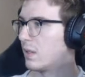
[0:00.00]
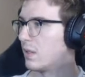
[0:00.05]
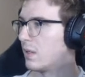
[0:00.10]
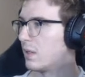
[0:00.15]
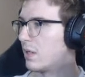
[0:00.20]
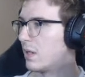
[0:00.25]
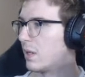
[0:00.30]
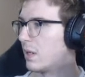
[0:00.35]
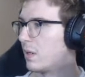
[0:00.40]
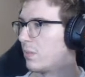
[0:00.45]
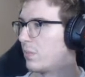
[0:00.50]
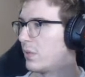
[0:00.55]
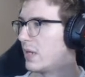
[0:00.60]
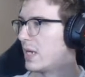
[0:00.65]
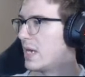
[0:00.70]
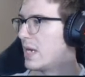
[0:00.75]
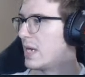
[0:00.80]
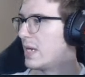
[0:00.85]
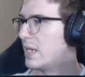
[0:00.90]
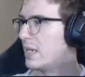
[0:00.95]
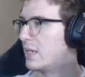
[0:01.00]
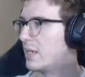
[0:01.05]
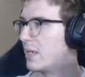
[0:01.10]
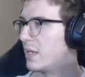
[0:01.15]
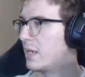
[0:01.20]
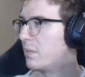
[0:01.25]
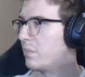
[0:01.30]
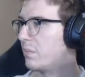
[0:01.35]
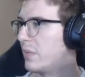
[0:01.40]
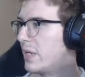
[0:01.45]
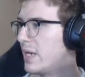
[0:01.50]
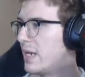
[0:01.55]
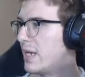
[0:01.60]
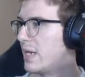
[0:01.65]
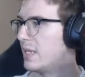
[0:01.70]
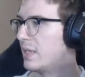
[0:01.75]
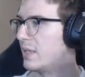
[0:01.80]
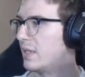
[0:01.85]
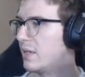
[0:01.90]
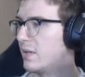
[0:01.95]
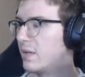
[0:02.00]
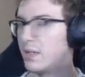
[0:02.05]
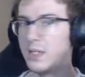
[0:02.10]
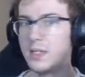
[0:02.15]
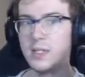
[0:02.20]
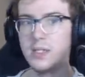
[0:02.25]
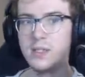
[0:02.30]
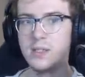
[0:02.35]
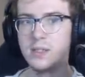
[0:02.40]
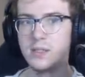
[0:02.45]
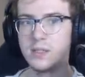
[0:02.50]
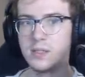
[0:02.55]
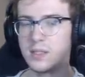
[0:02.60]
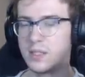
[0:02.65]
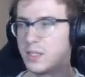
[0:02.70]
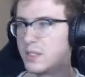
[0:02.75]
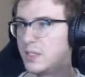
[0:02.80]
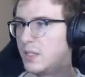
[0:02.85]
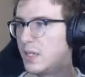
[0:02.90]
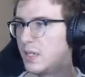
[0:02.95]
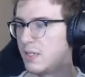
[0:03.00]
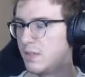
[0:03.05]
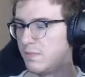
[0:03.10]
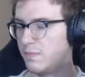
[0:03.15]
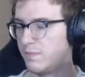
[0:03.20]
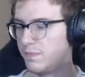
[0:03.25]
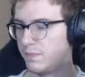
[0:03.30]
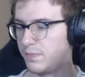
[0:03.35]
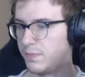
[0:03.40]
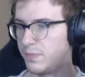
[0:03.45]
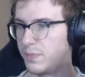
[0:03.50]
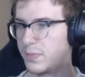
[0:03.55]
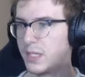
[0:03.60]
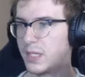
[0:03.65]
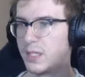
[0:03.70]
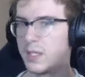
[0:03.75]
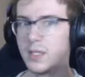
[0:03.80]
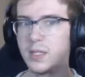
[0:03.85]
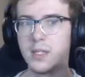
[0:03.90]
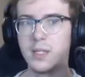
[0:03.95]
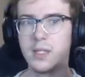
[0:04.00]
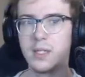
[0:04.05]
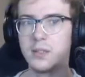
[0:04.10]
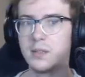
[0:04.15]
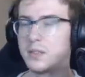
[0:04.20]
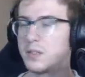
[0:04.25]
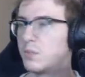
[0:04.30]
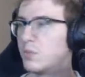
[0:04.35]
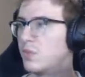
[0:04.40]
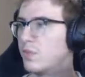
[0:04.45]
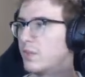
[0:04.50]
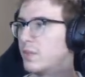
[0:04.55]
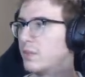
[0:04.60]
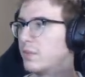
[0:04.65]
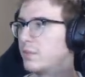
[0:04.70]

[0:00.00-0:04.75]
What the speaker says: Not bad, not bad. There it is. It's in game. Let's move it.